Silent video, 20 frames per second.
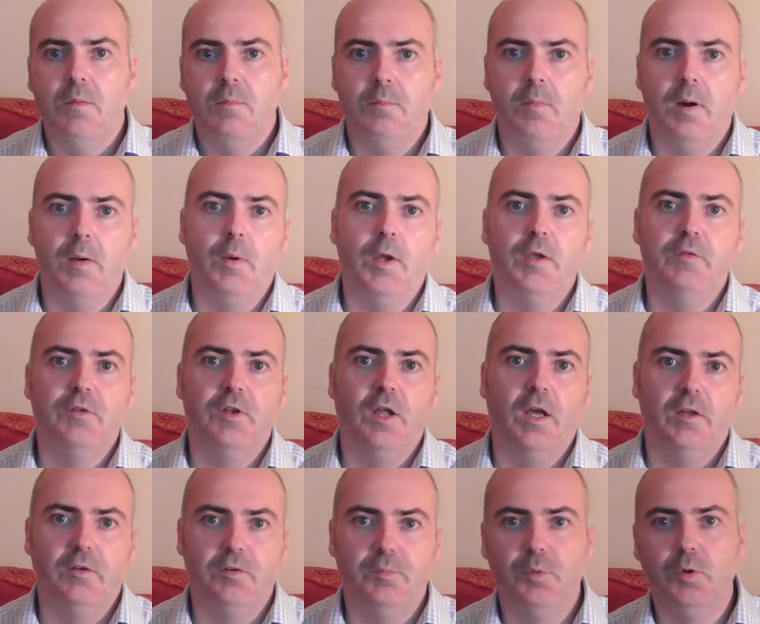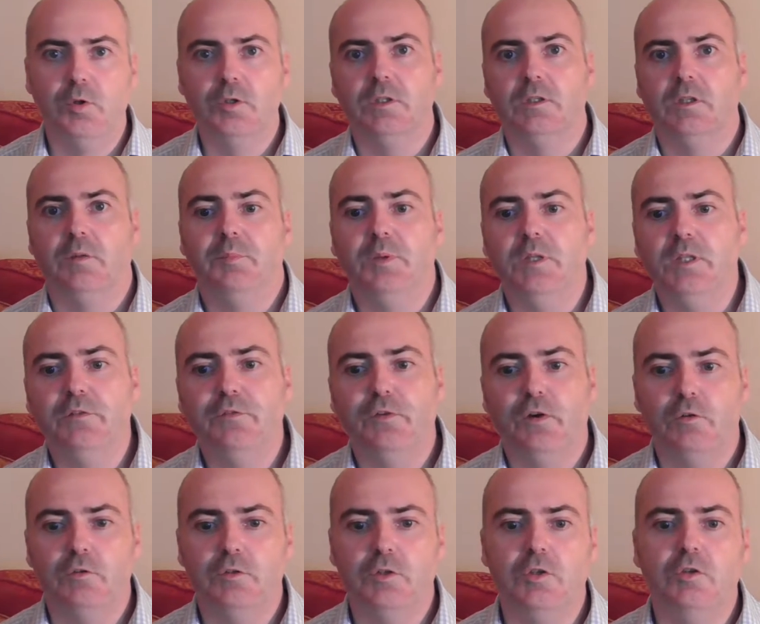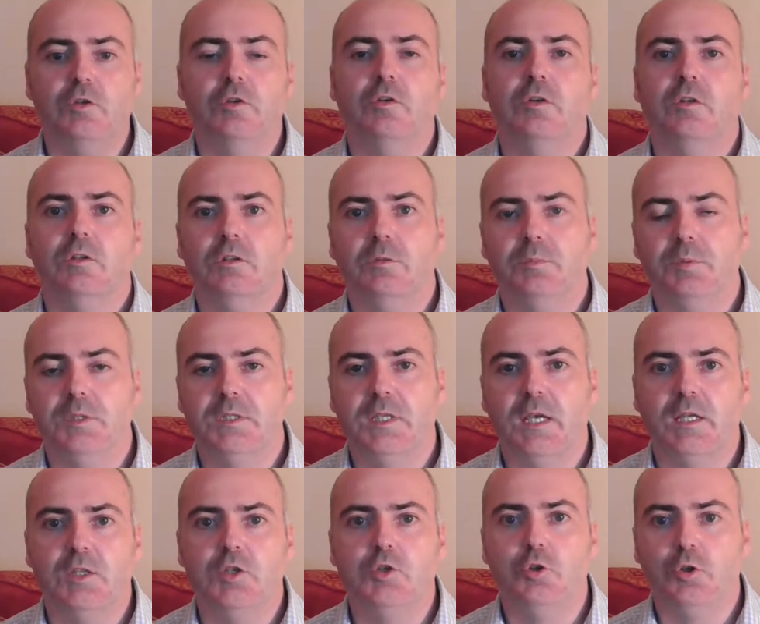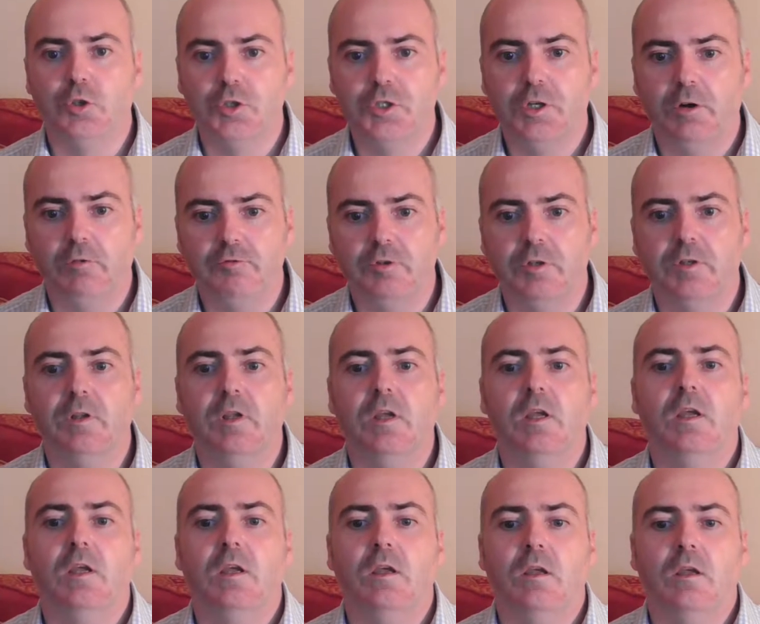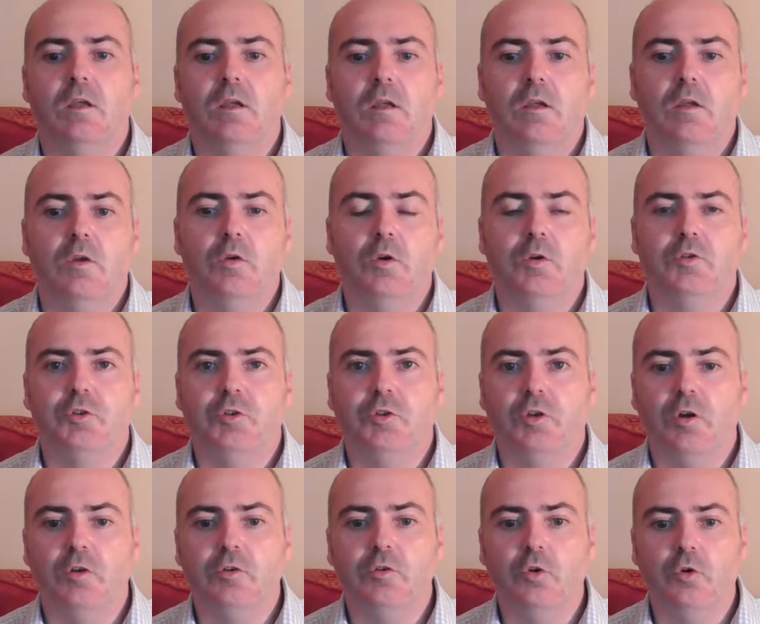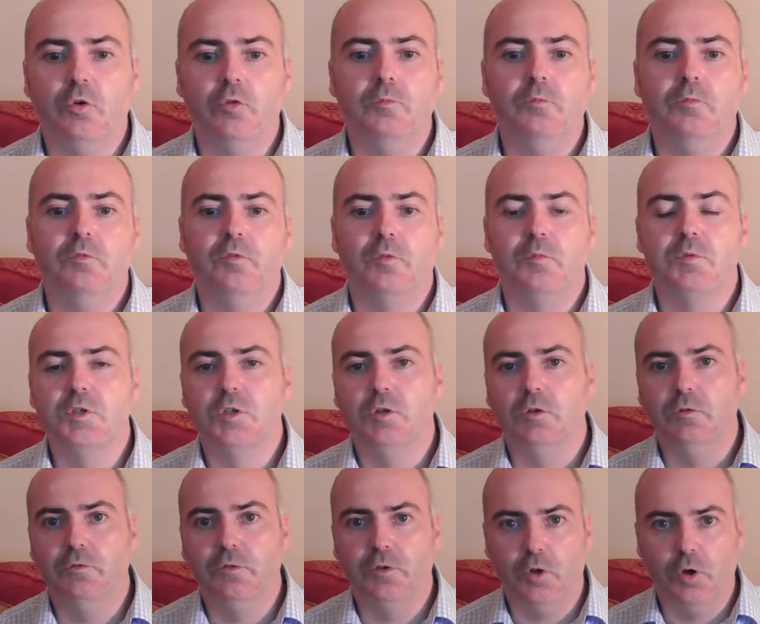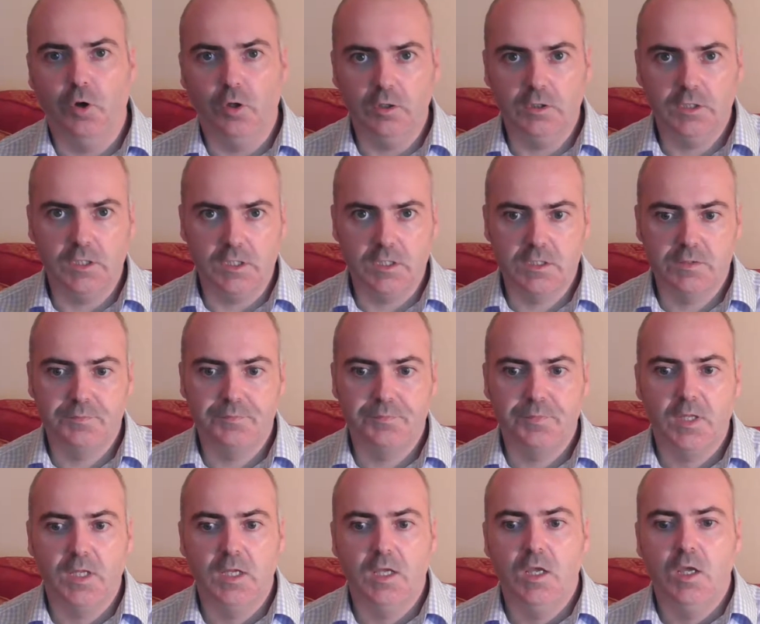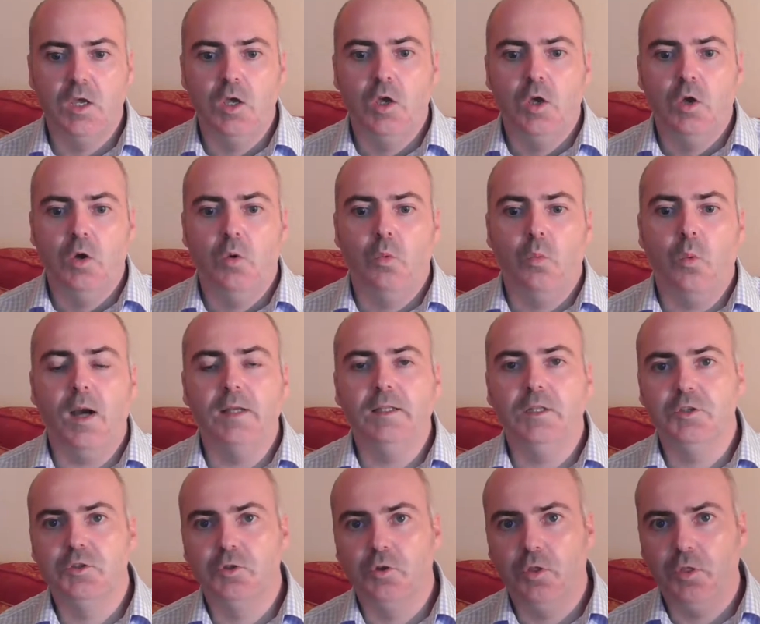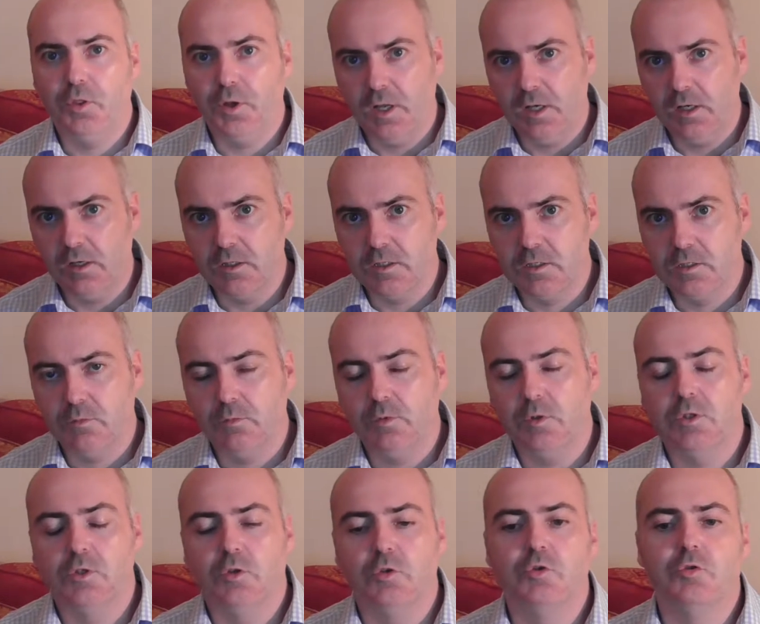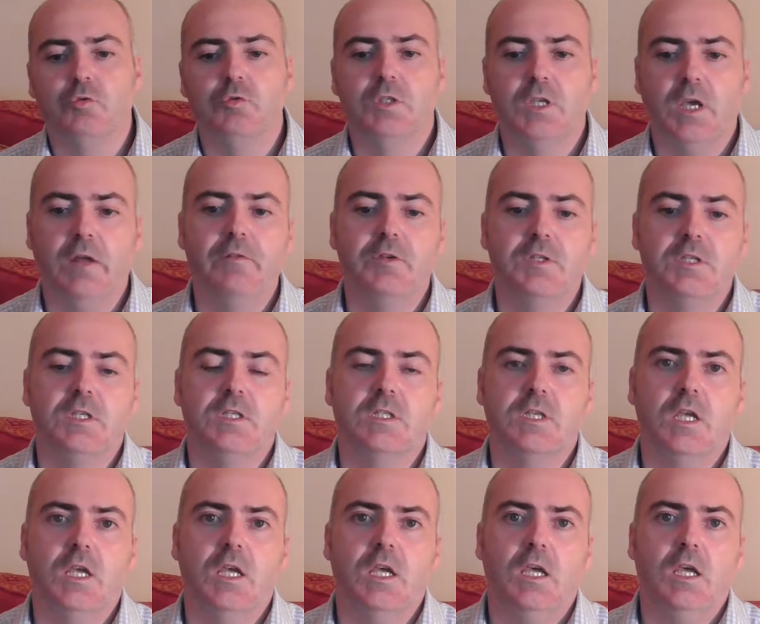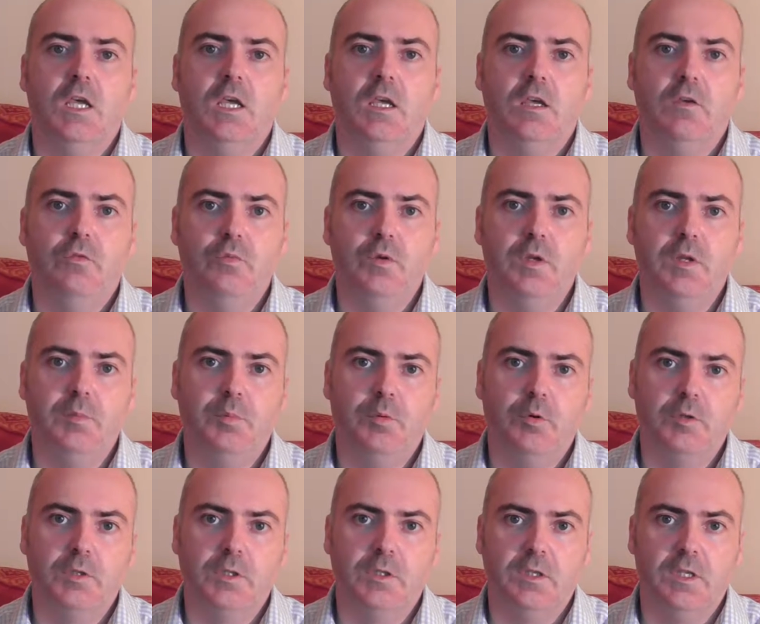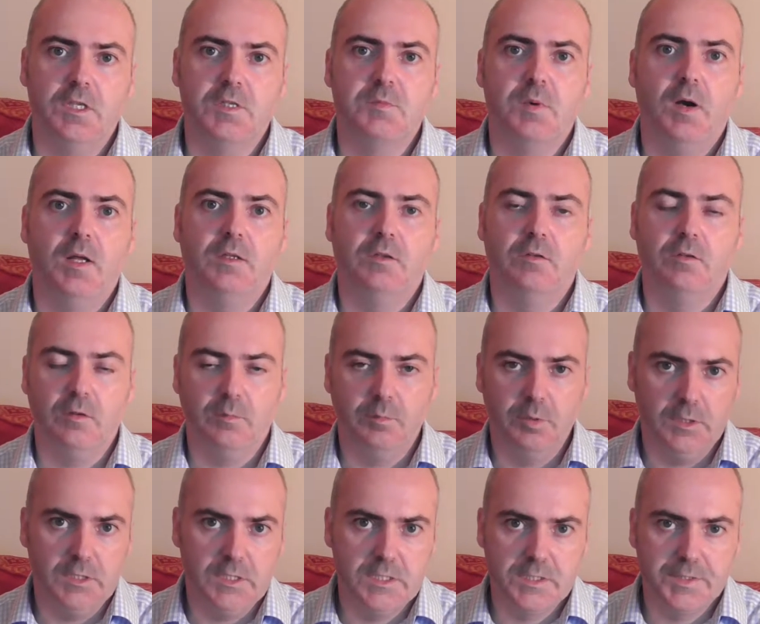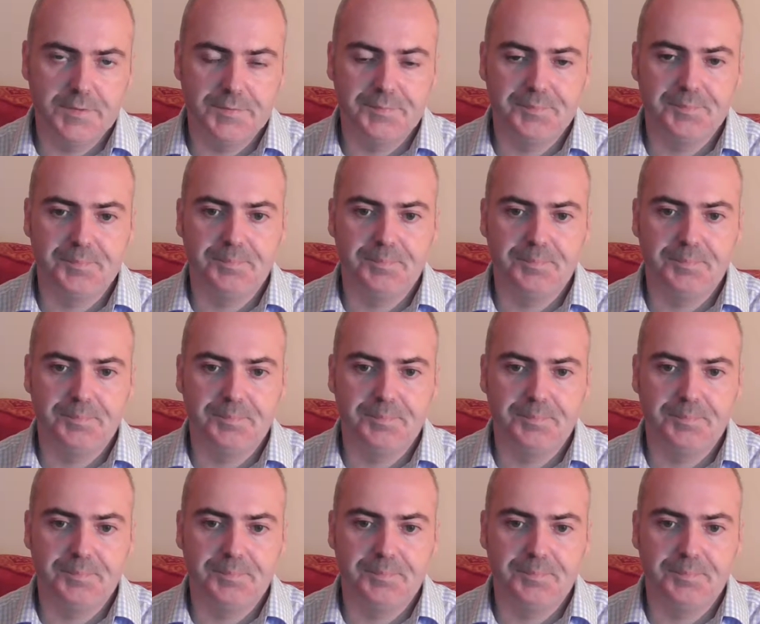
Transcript: My wife and I reported a paedophile to you to protect your children who had returned home from school for the holidays. Why did you threaten us with social services if we reported this man to the police?